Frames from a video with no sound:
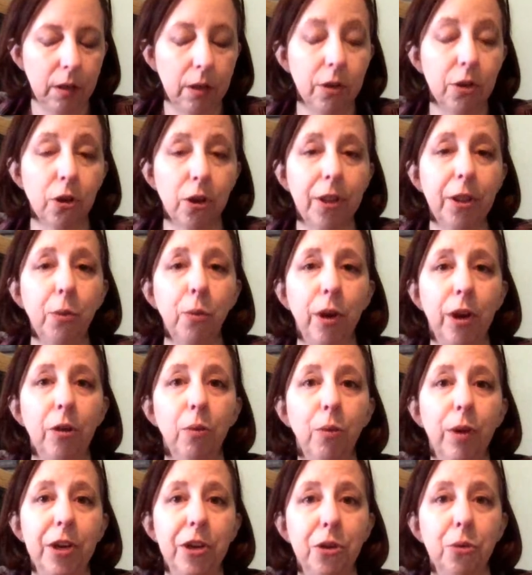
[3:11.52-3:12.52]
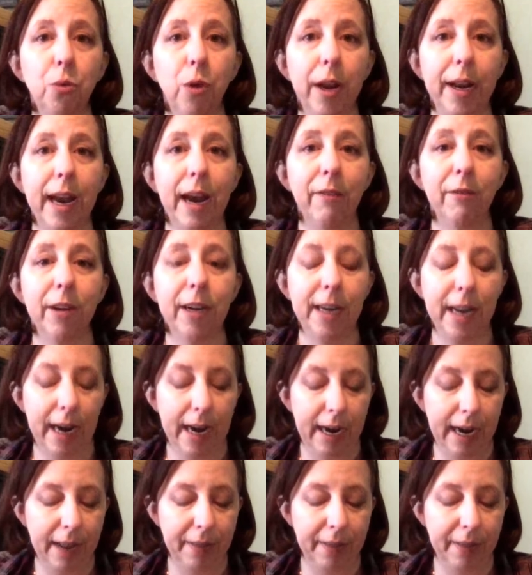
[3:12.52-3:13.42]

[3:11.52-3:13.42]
During the winter, we do one every day,